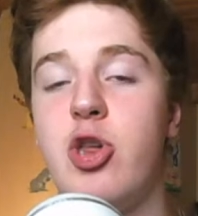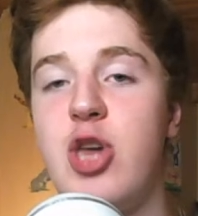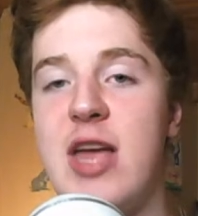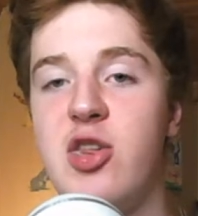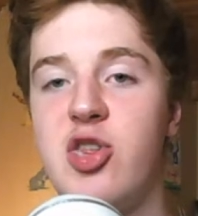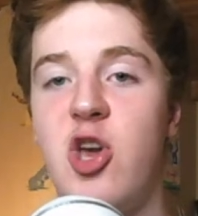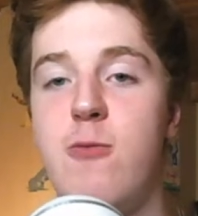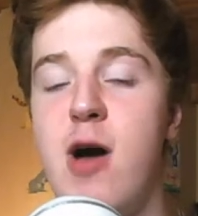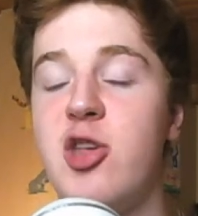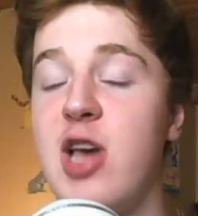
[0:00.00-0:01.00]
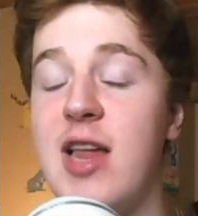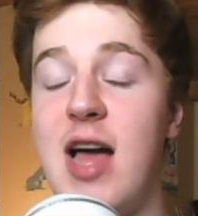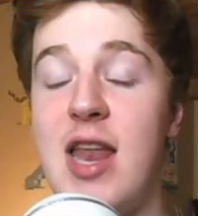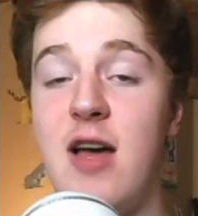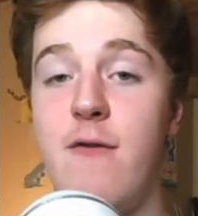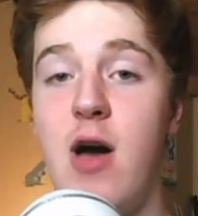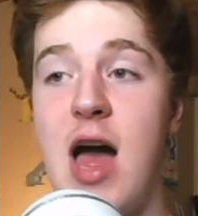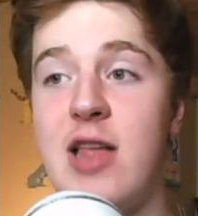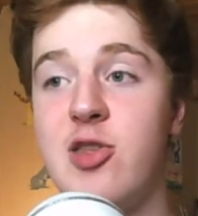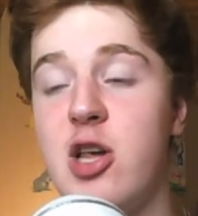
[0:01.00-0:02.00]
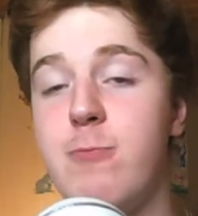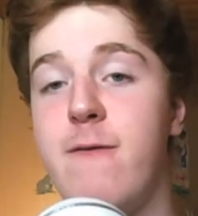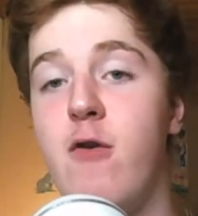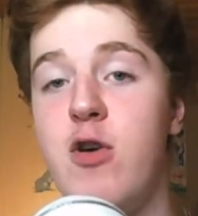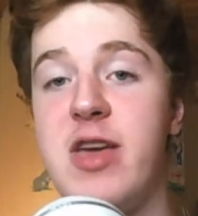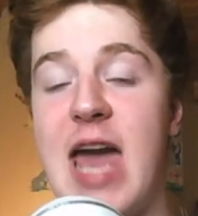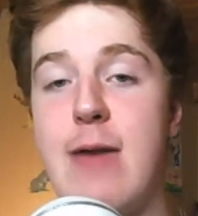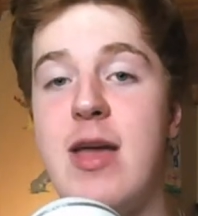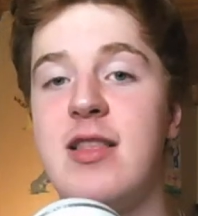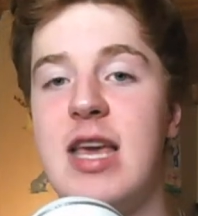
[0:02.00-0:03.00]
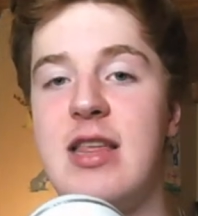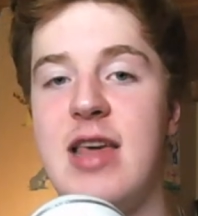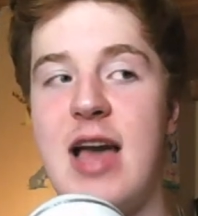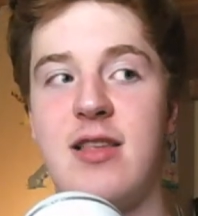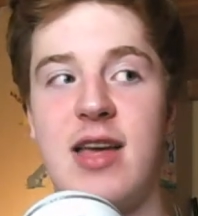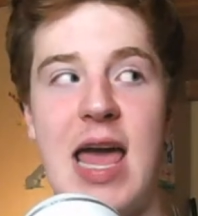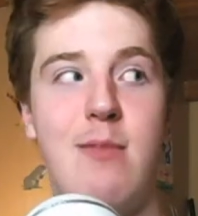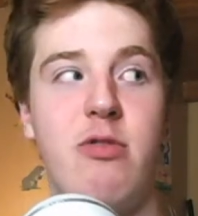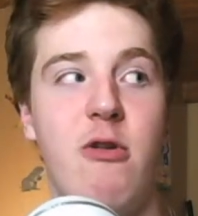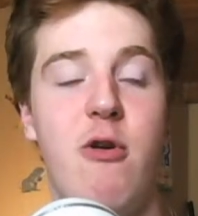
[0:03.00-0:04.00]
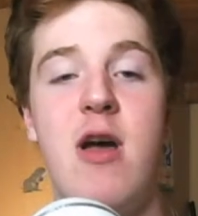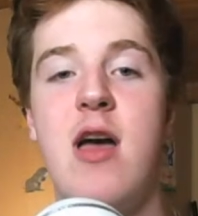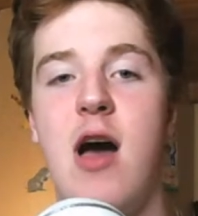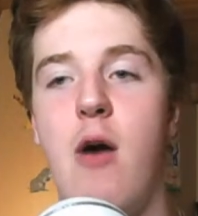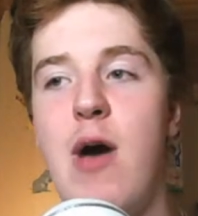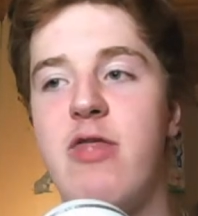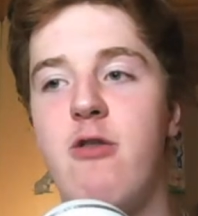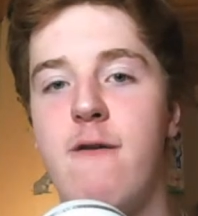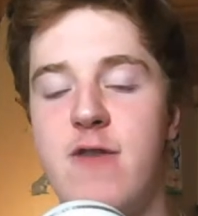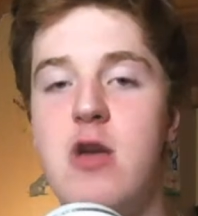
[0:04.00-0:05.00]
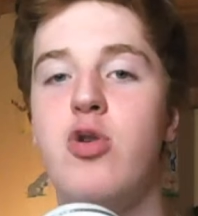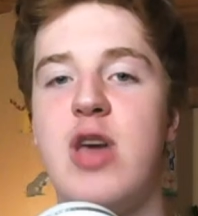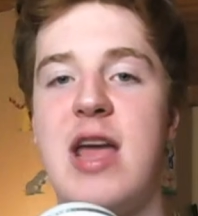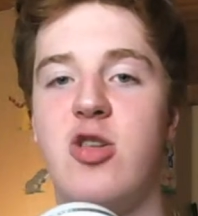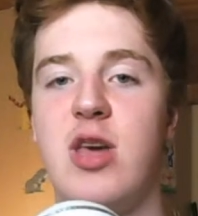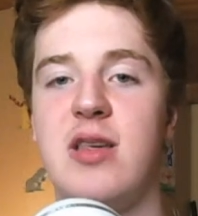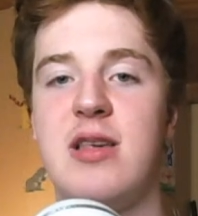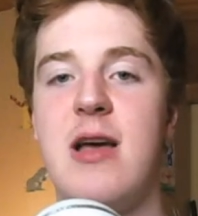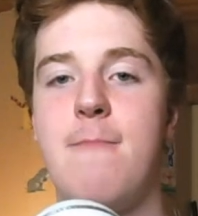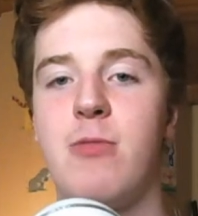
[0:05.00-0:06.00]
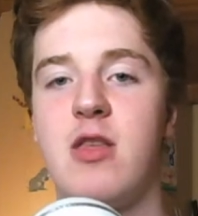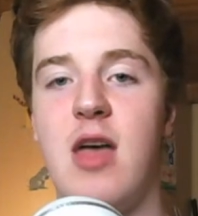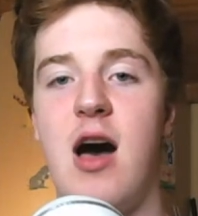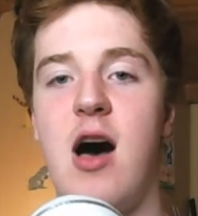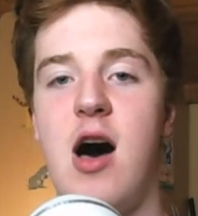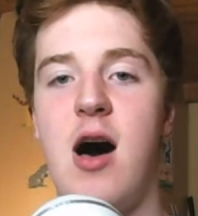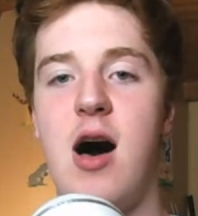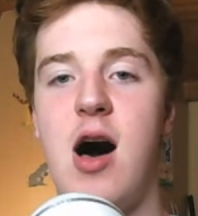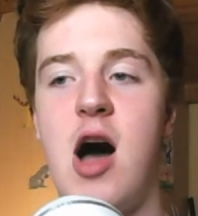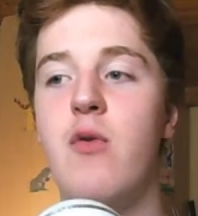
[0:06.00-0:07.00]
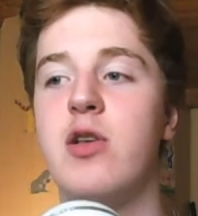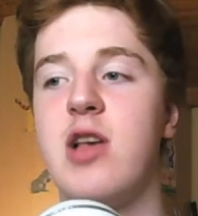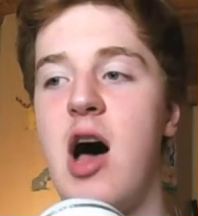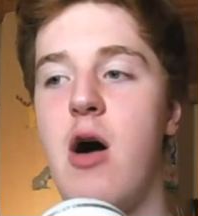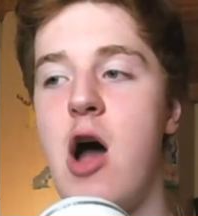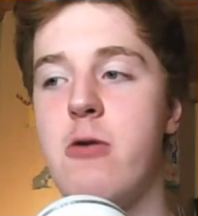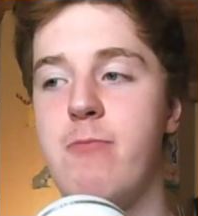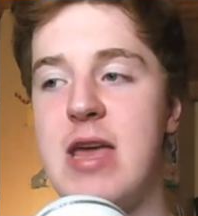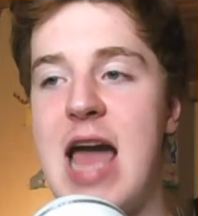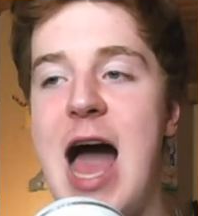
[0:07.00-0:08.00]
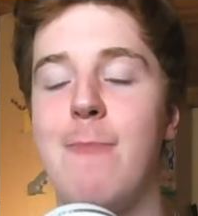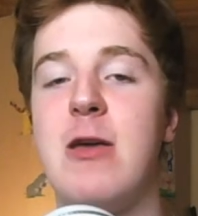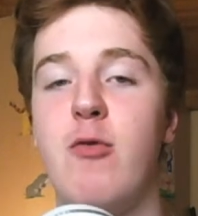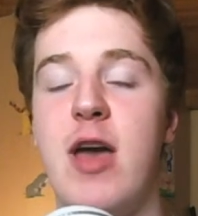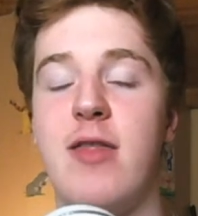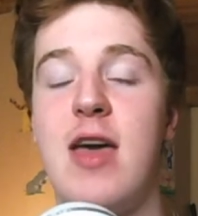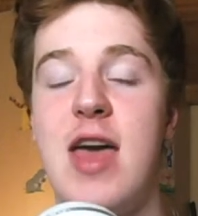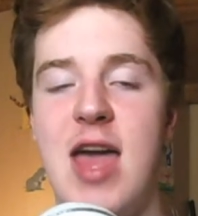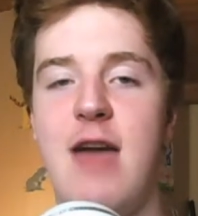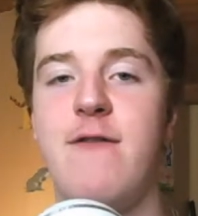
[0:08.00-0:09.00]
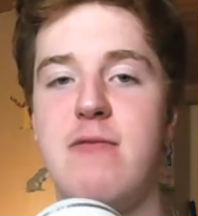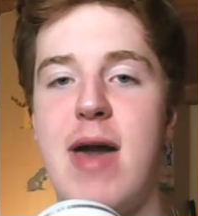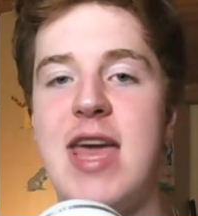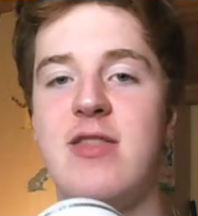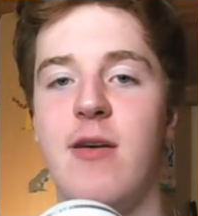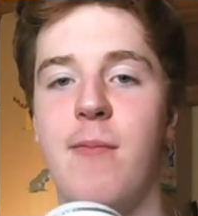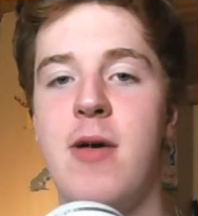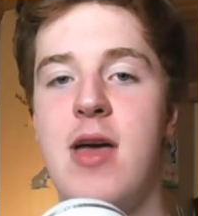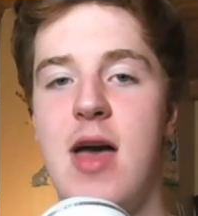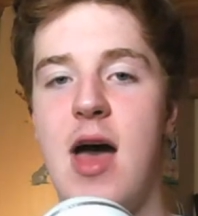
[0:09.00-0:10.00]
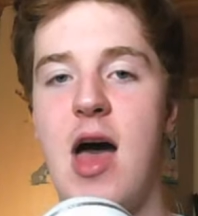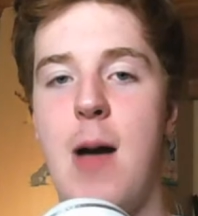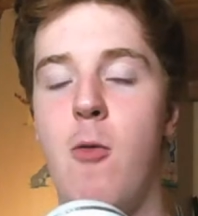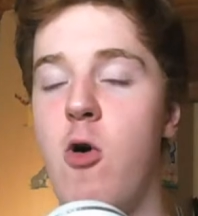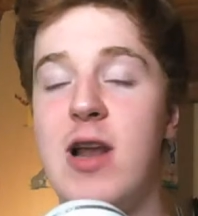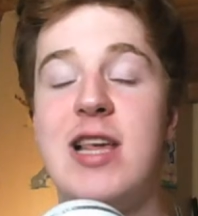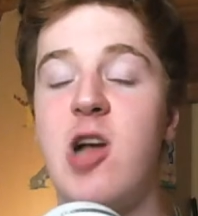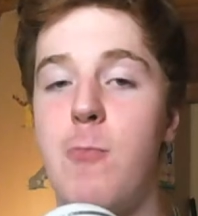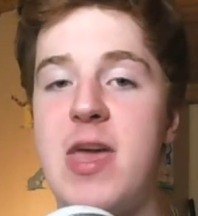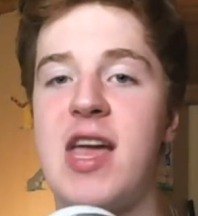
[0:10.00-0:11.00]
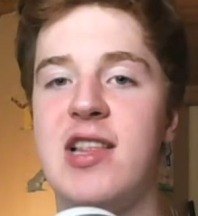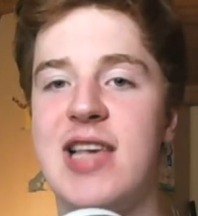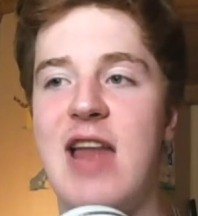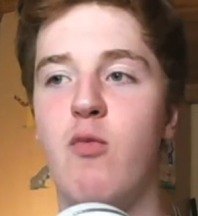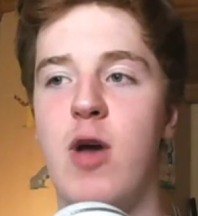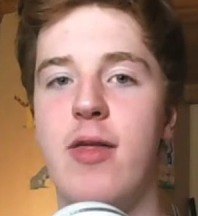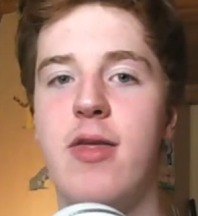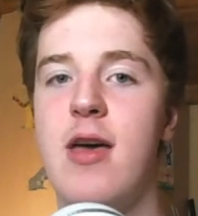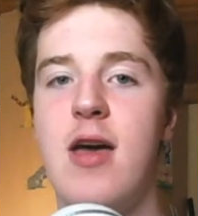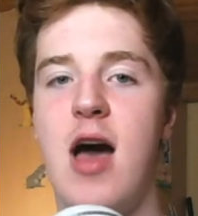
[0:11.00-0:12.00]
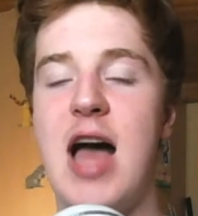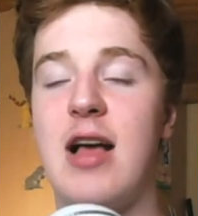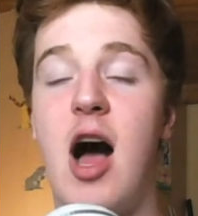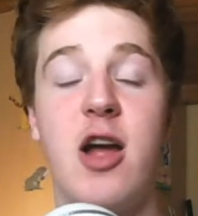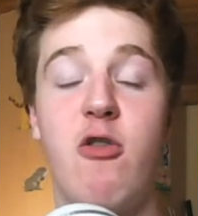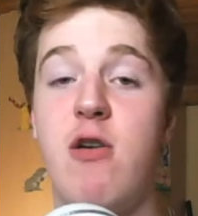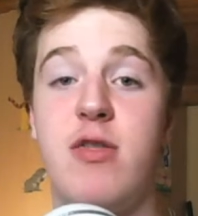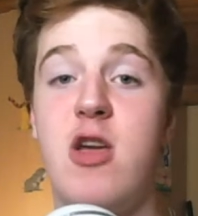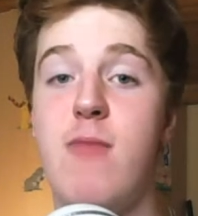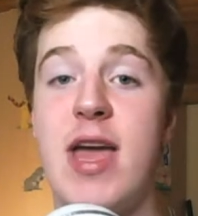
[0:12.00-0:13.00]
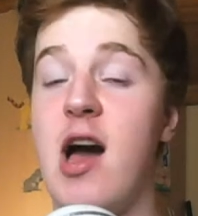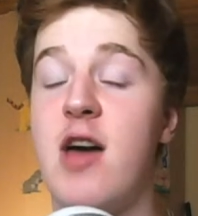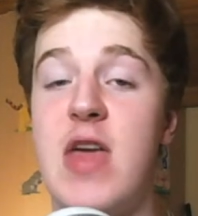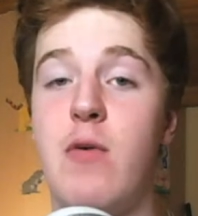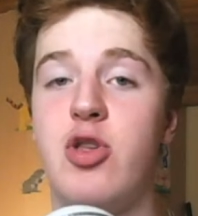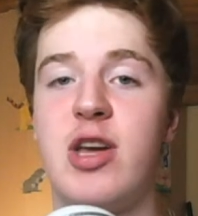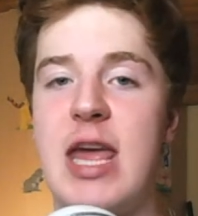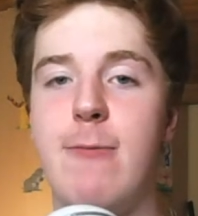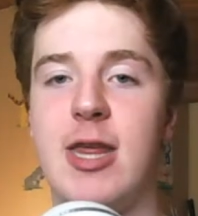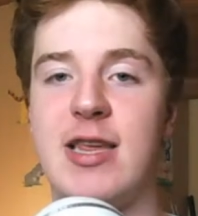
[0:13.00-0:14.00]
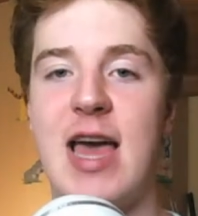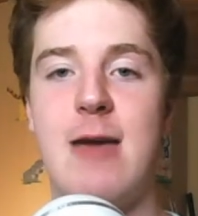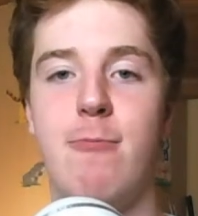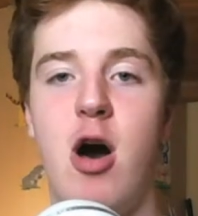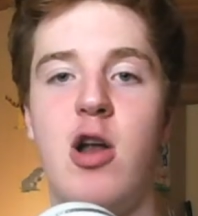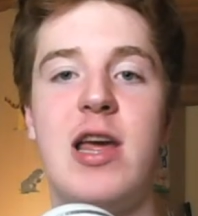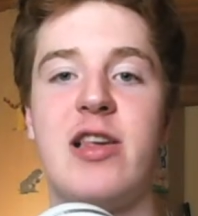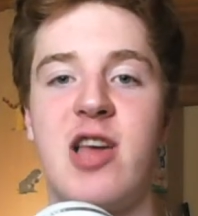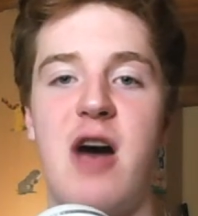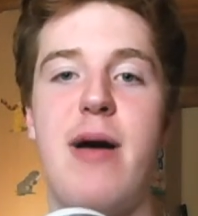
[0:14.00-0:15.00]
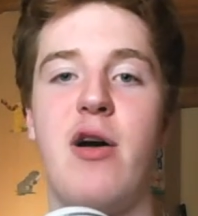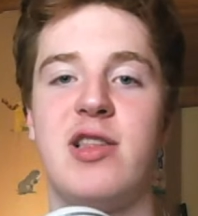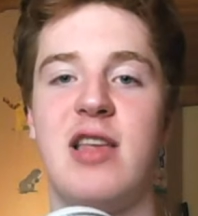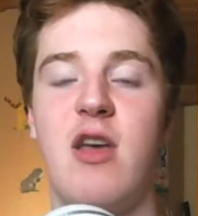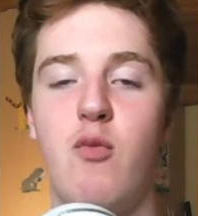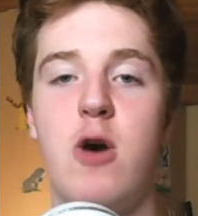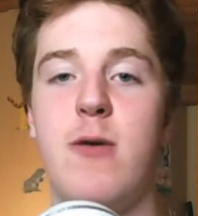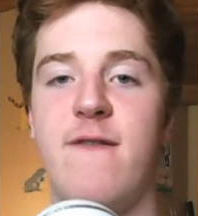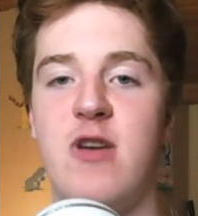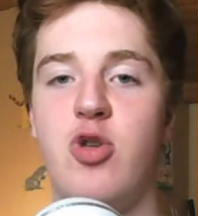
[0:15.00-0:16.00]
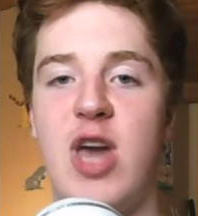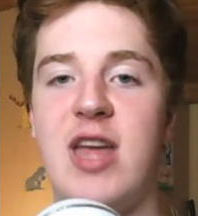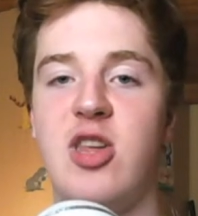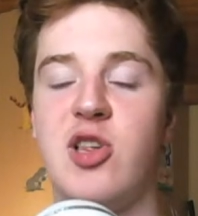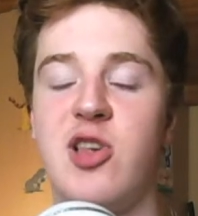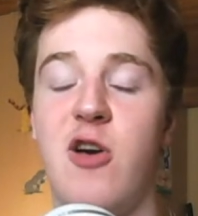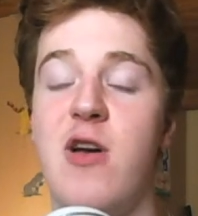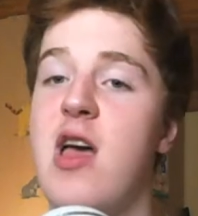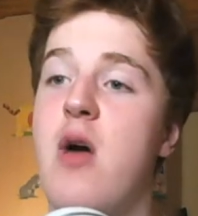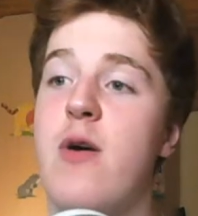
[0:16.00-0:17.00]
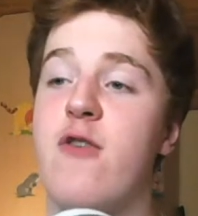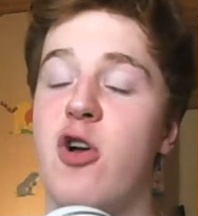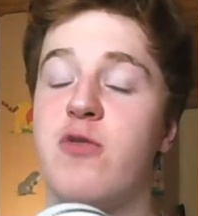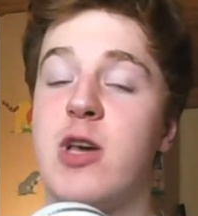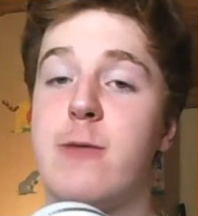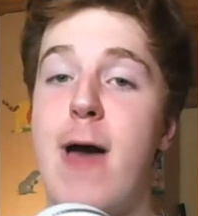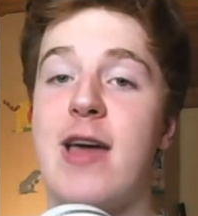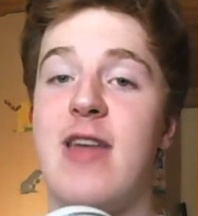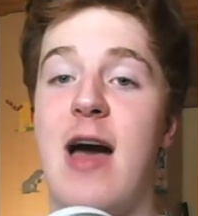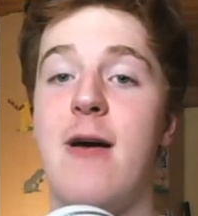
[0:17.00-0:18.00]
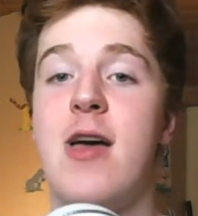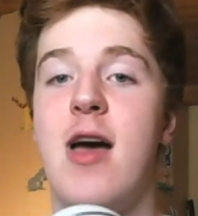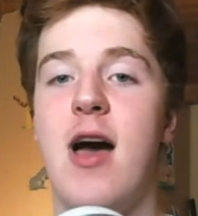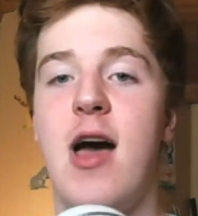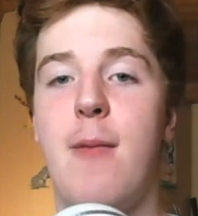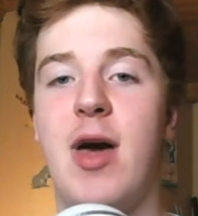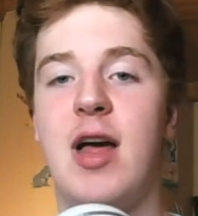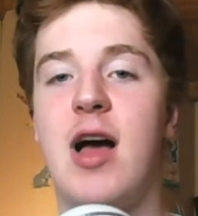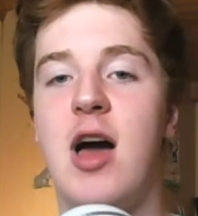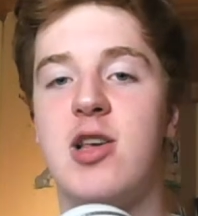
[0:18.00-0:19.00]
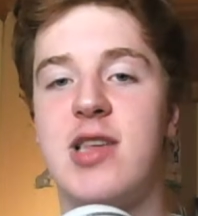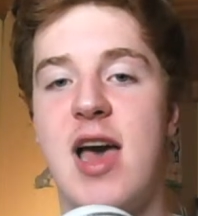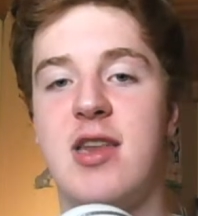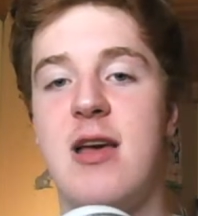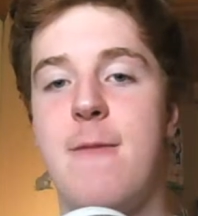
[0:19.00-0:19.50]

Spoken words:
change too much. And I've just before you came in, TTX, I went through a few changes that I would be happy with if he made them, or at least I'd be content with. I agree with you, mate. I think we should keep it the same. But Ollie has come out and said there will be a few changes, so we've got to expect that. And I said